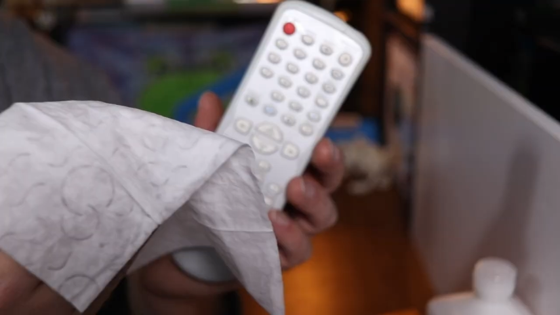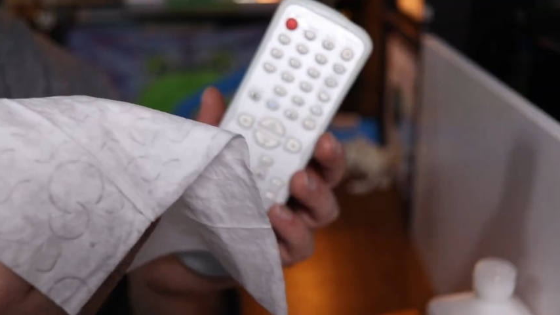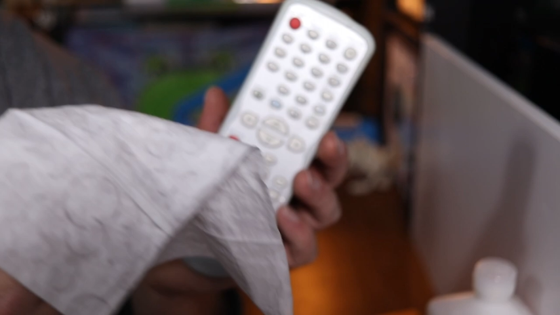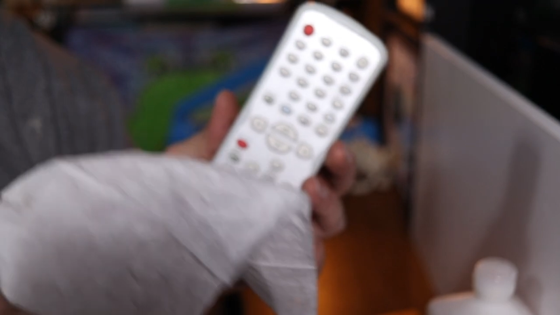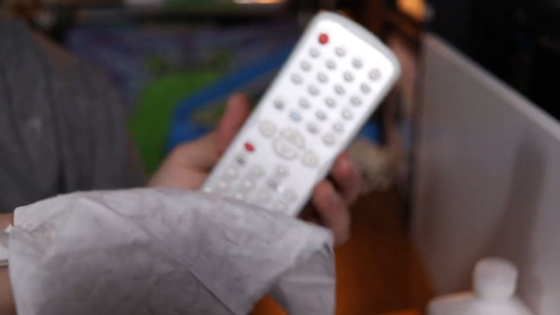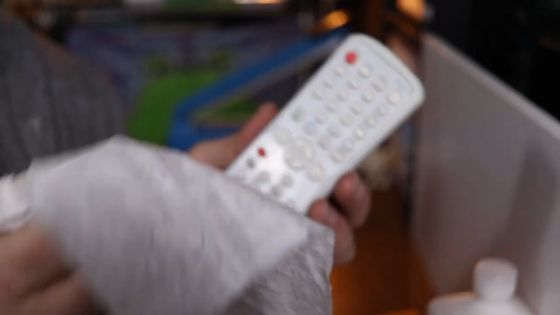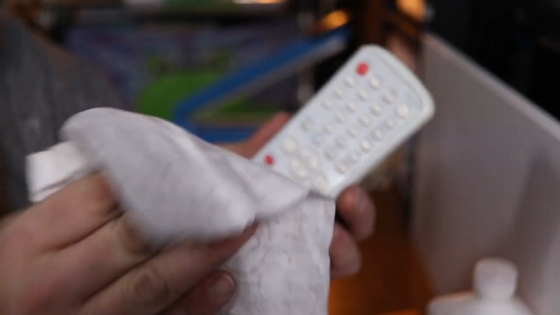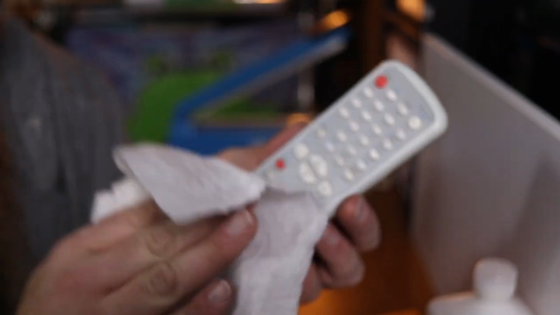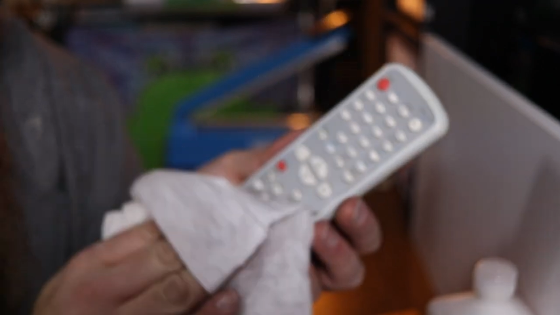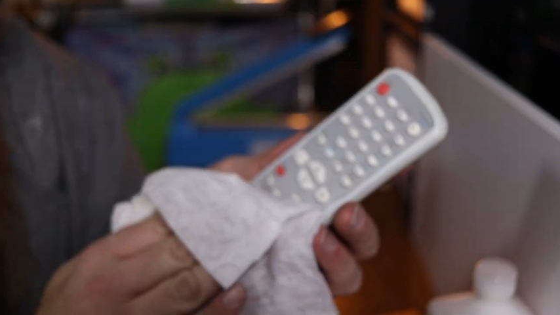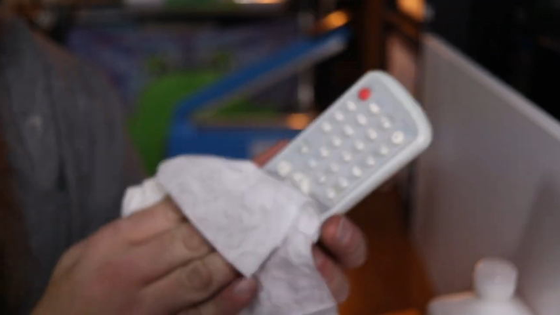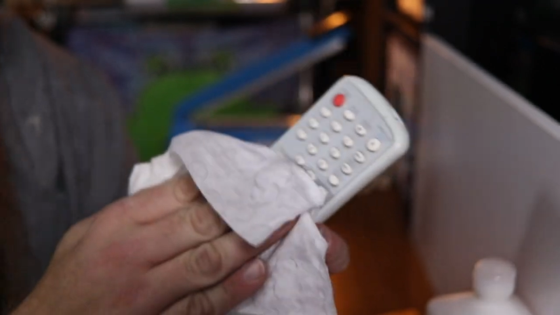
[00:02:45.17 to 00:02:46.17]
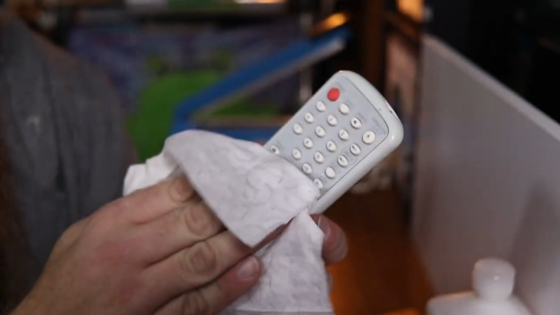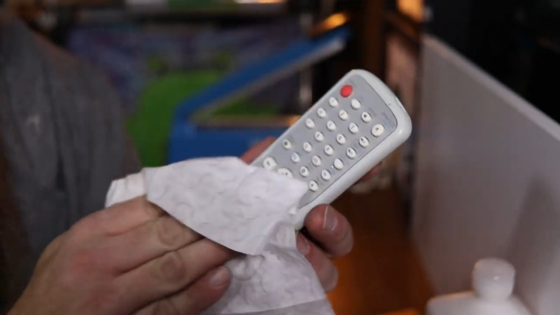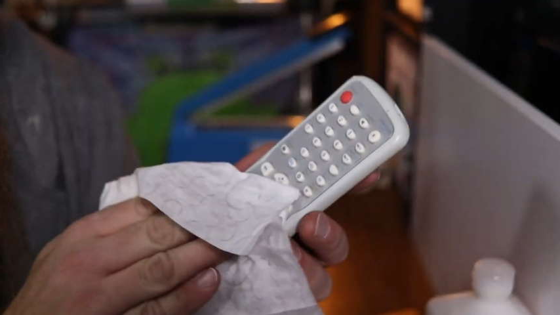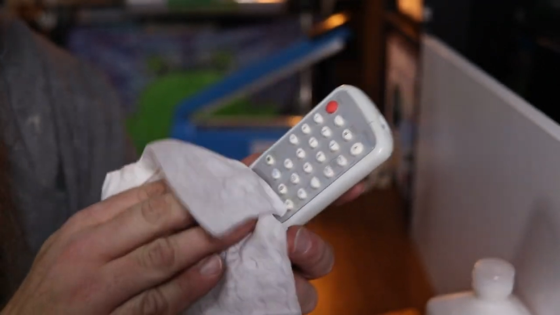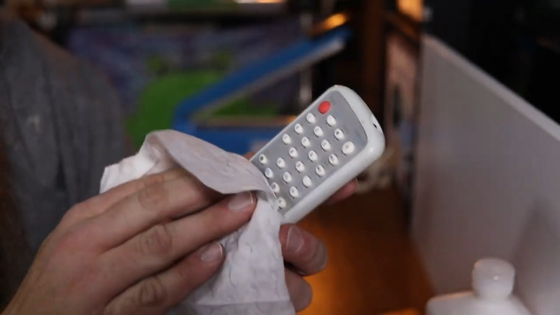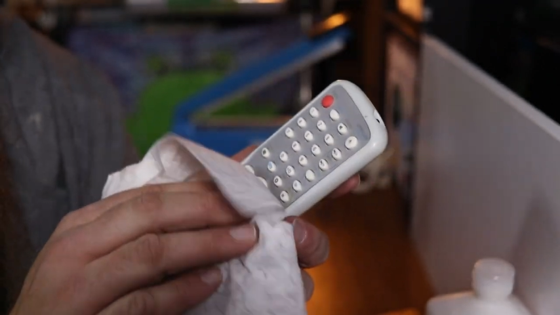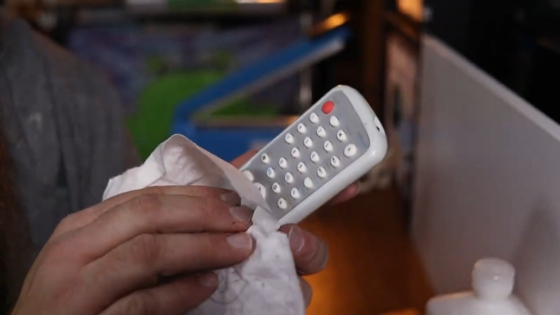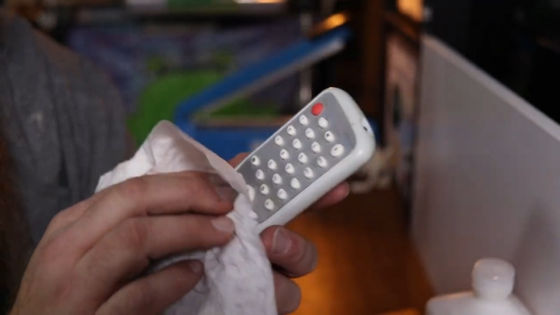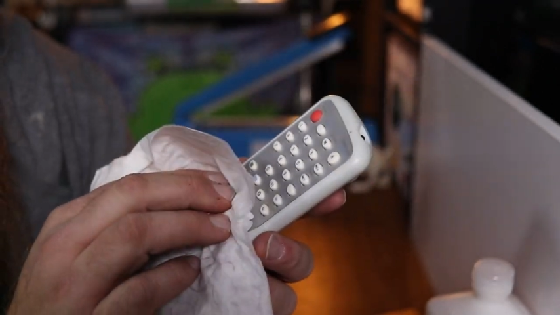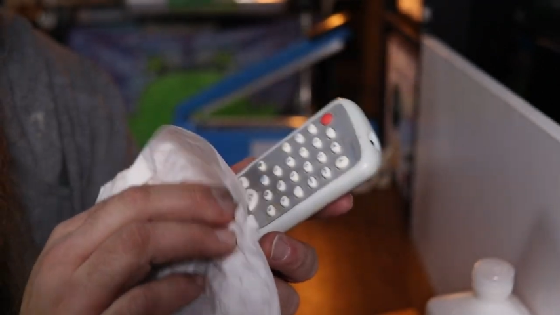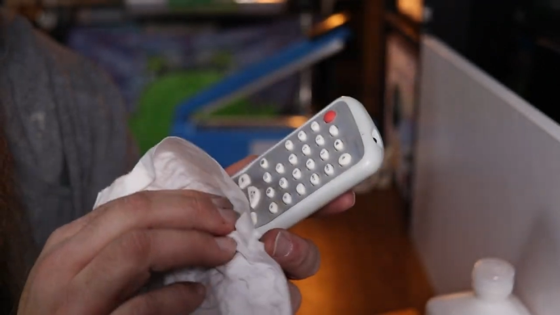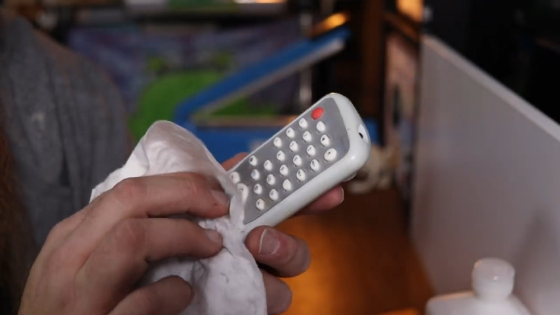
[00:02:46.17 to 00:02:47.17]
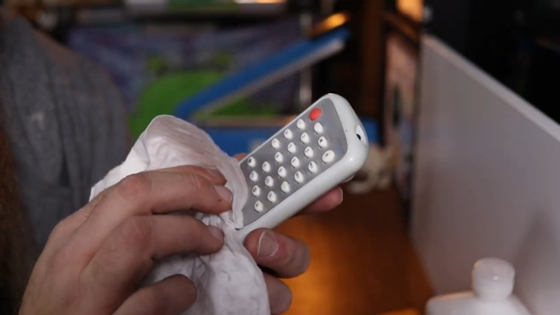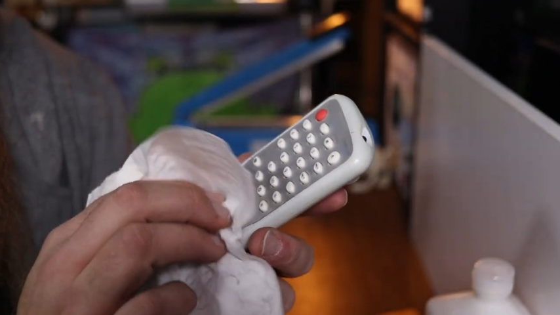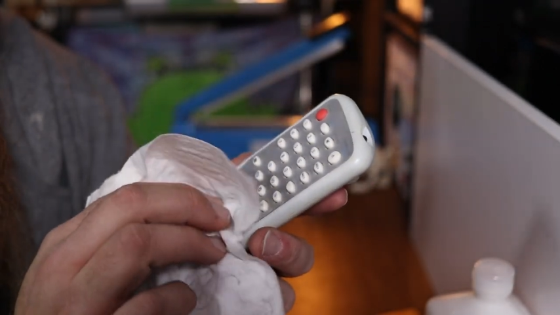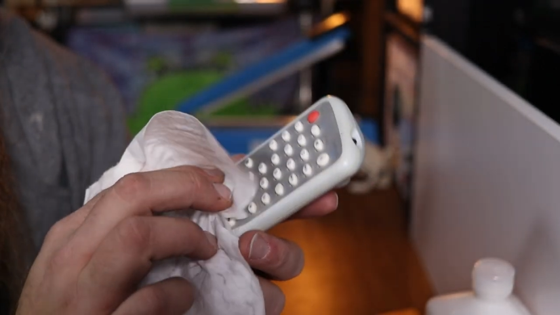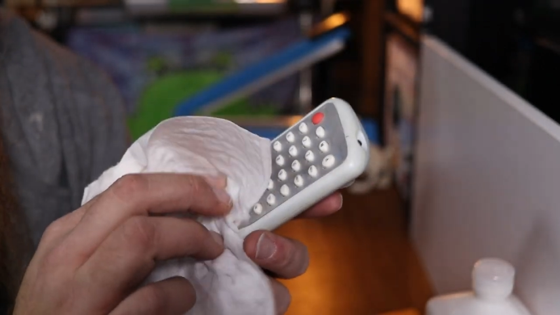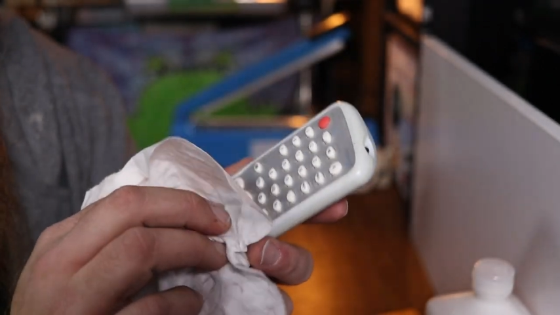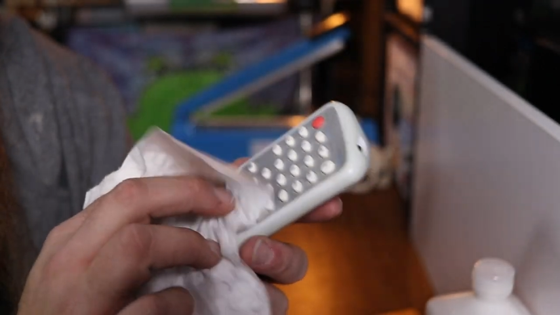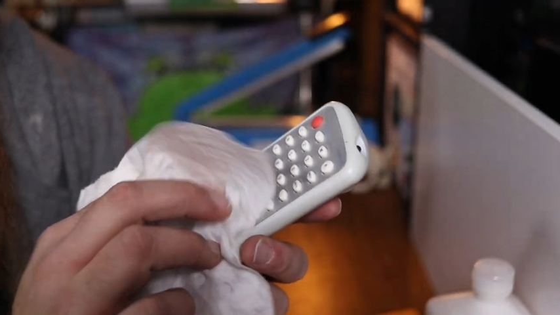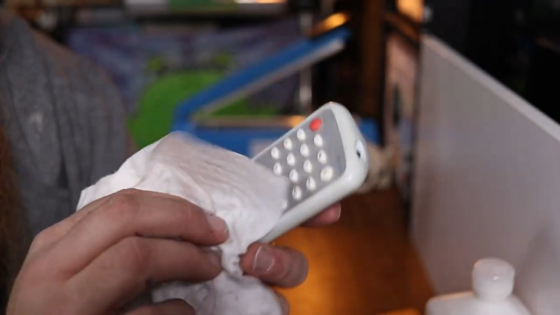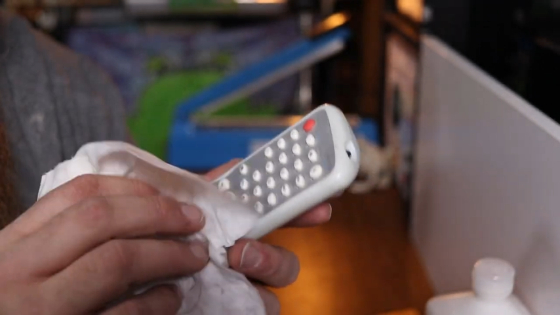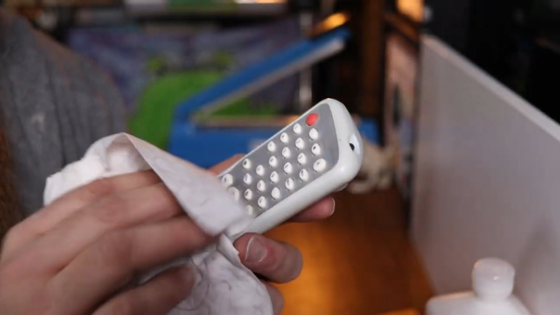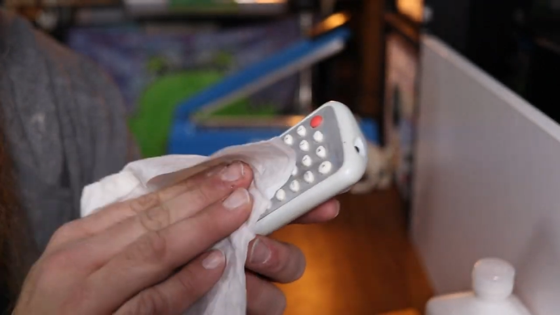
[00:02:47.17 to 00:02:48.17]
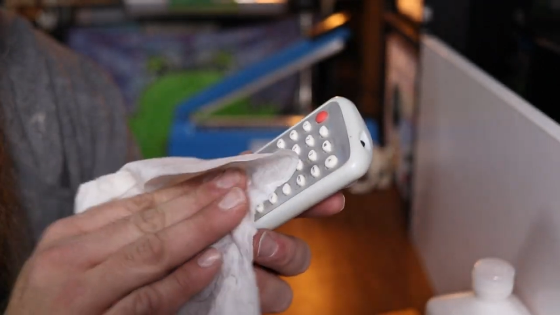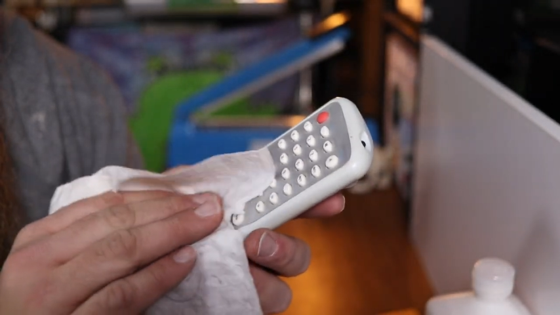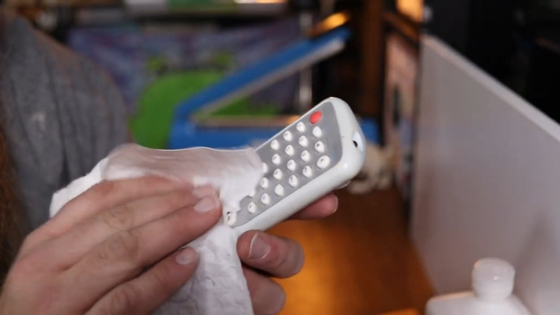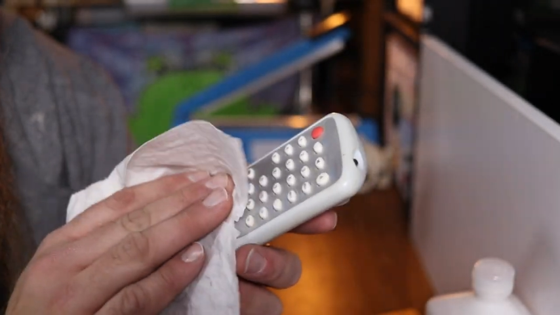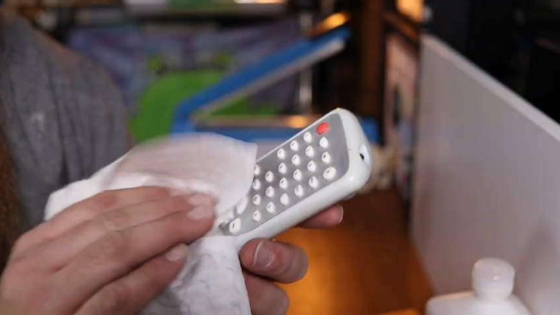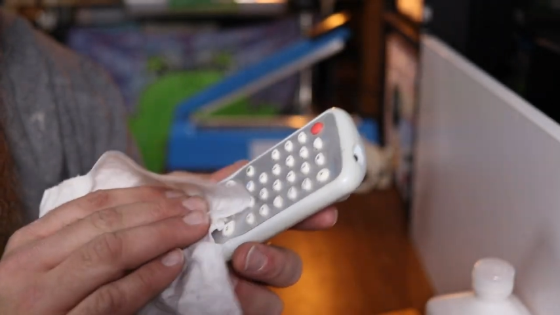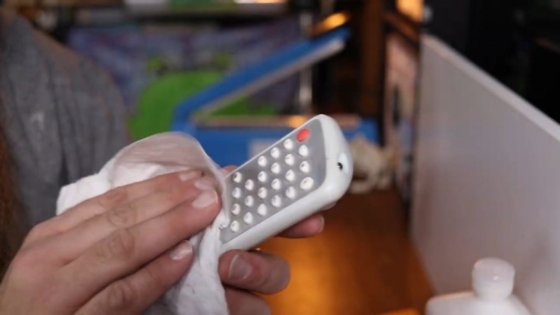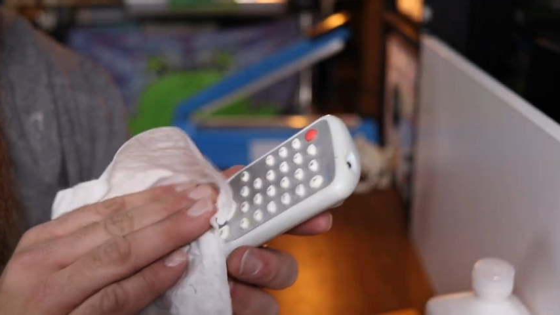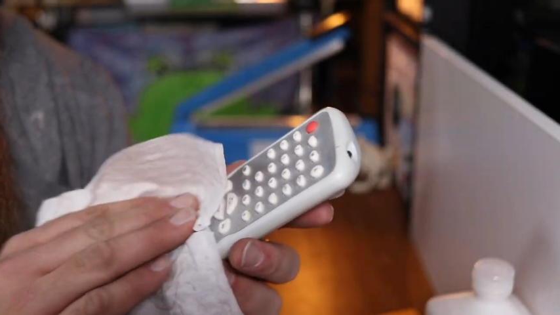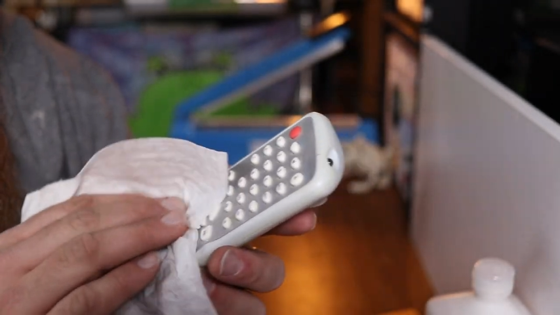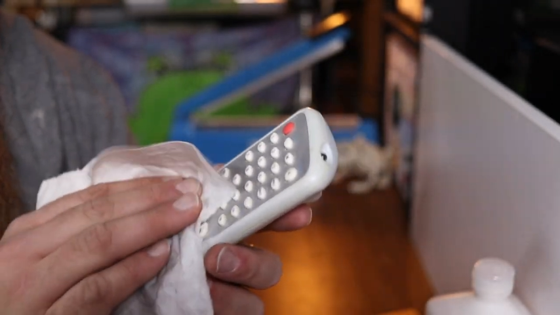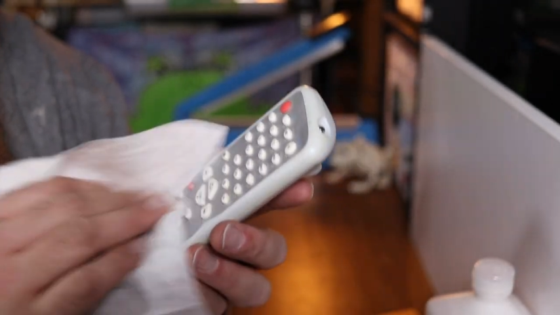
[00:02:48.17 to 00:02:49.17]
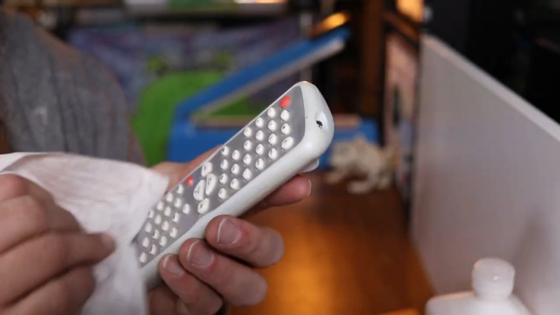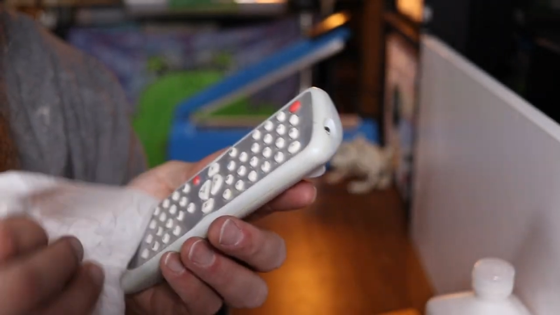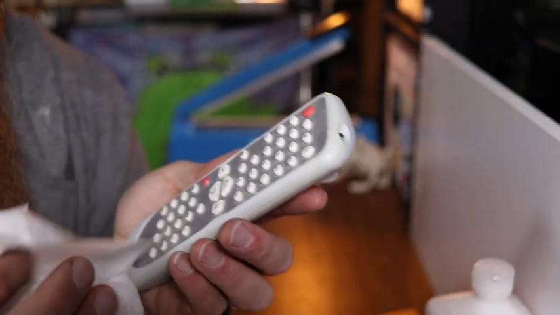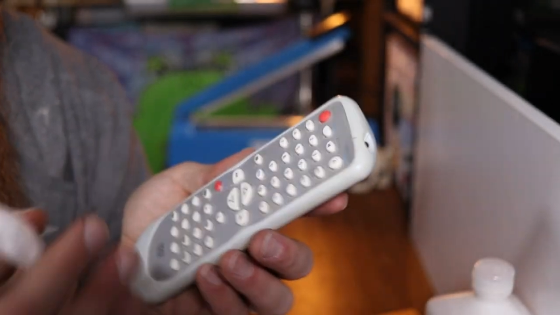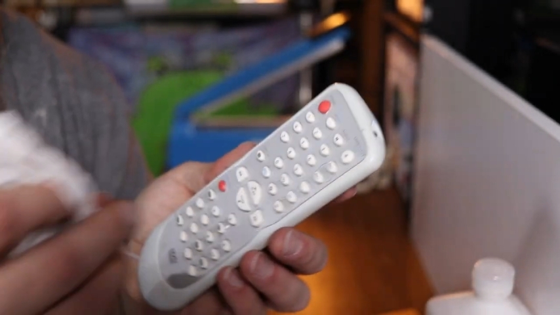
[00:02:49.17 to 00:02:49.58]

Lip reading: [unreadable: no face in view]